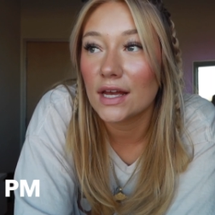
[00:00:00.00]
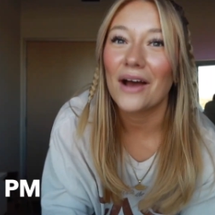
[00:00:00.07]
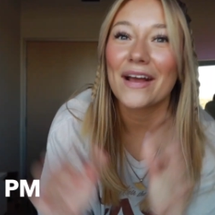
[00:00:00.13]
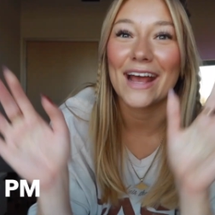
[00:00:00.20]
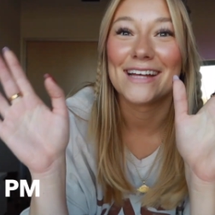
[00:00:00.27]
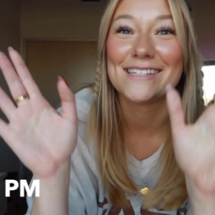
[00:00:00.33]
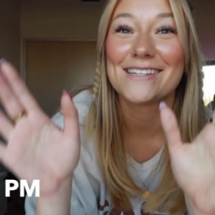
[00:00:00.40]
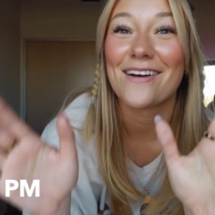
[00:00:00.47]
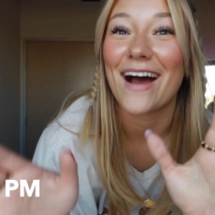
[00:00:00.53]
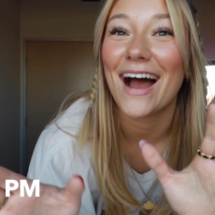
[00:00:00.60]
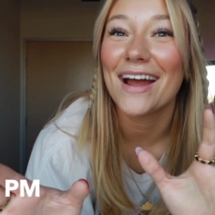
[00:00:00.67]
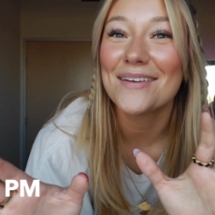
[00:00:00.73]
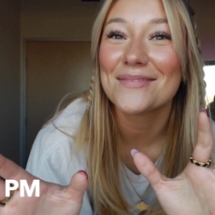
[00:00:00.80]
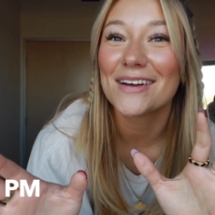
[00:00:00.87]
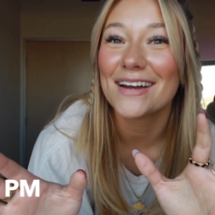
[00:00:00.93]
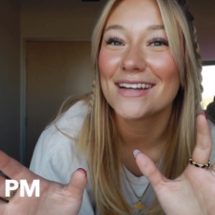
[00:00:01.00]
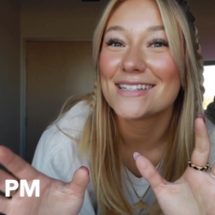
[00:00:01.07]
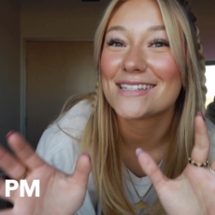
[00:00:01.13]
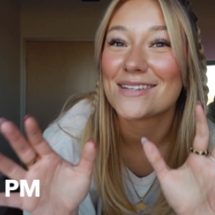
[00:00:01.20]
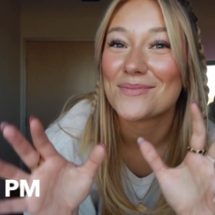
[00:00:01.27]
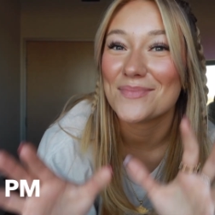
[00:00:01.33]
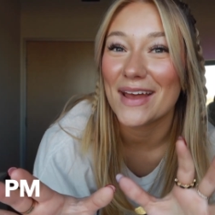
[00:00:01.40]
Okay, so I am gonna
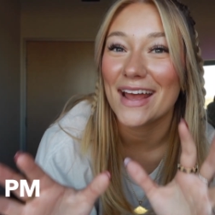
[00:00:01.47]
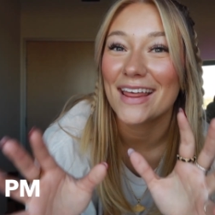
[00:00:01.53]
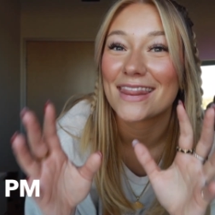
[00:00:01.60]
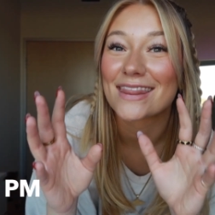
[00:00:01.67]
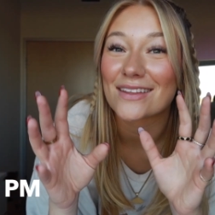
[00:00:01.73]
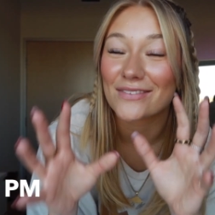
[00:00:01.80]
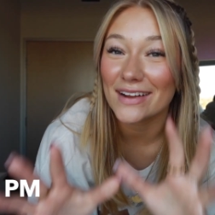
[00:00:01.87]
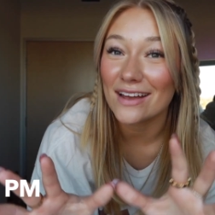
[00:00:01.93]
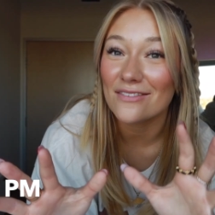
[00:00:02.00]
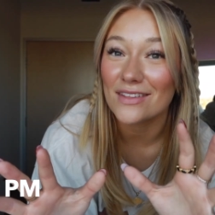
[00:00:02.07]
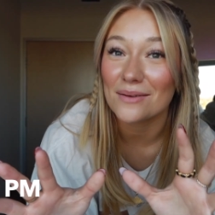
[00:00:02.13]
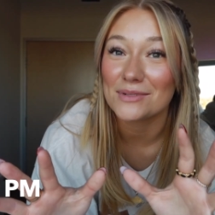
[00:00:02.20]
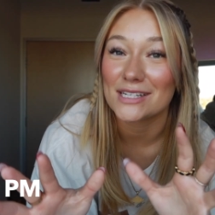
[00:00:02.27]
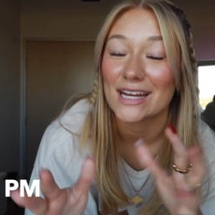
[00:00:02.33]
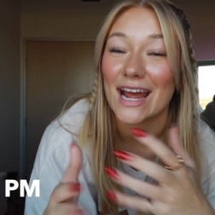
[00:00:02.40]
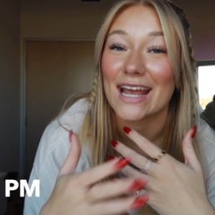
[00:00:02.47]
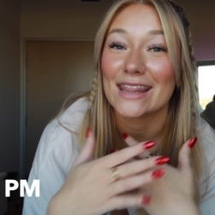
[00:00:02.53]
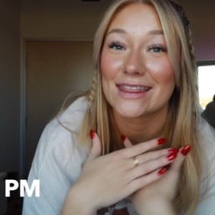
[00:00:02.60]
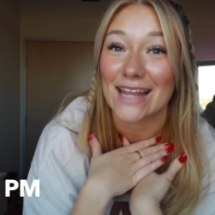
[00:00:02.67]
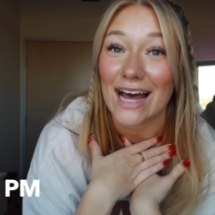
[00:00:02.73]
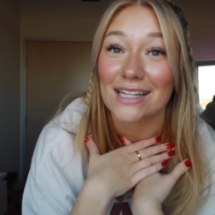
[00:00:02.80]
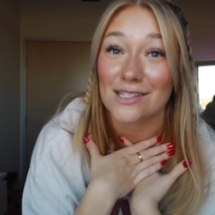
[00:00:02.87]
submit three of them tonight.
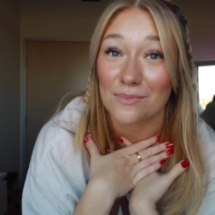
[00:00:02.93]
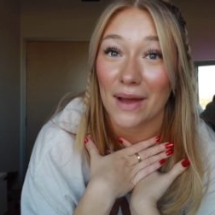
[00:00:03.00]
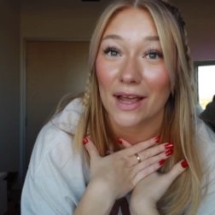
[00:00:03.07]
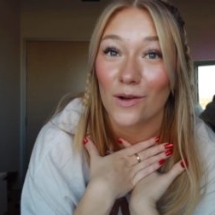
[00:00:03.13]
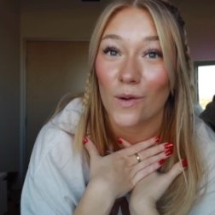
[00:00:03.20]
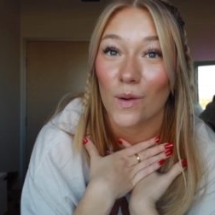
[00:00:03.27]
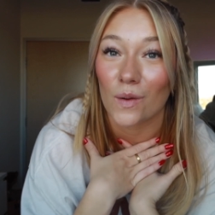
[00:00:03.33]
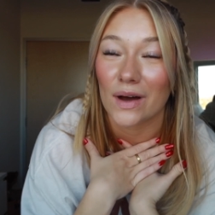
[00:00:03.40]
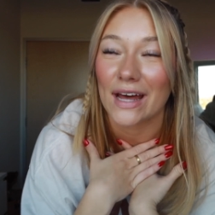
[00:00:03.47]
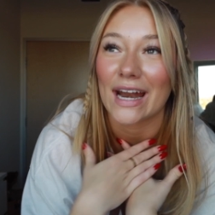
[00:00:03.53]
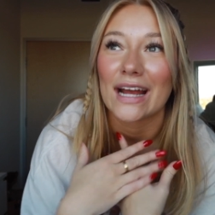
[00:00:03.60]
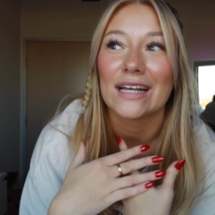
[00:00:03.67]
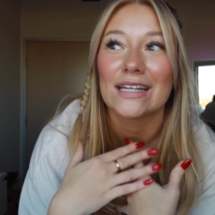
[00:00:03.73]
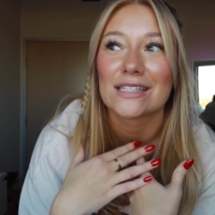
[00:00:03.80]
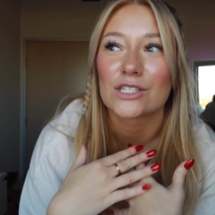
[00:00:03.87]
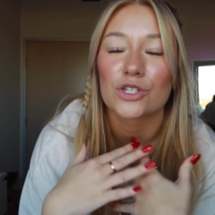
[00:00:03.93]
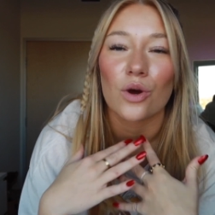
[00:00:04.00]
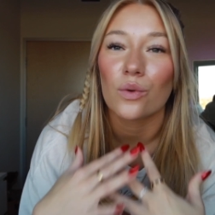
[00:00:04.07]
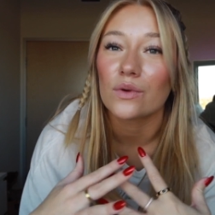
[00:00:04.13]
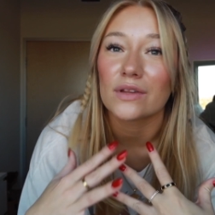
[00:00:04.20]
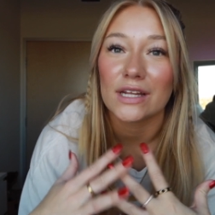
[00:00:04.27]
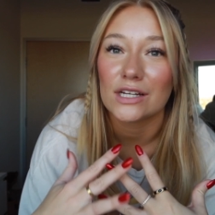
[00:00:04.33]
That's my goal, and I it's
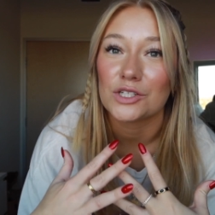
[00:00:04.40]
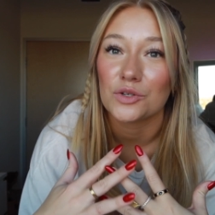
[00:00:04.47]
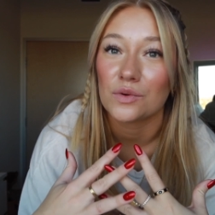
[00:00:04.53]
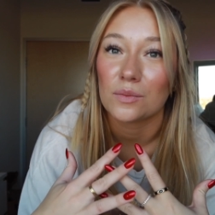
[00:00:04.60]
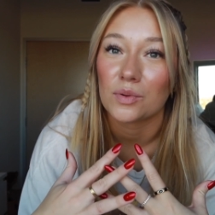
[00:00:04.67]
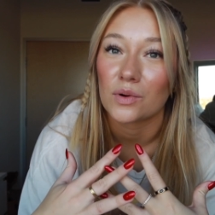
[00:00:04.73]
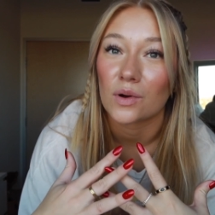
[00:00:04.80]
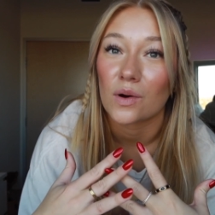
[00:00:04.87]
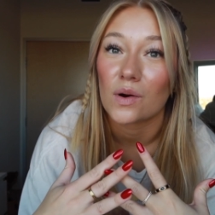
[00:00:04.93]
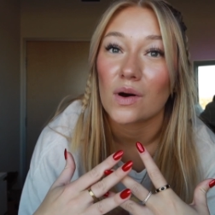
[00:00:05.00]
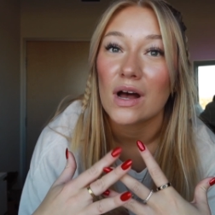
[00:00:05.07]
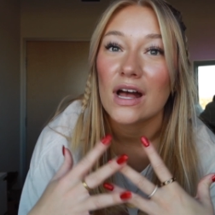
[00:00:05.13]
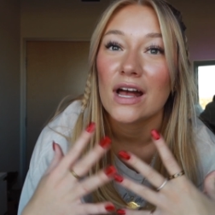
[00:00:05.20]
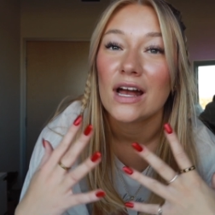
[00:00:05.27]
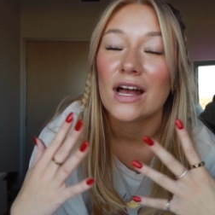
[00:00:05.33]
totally a doable goal.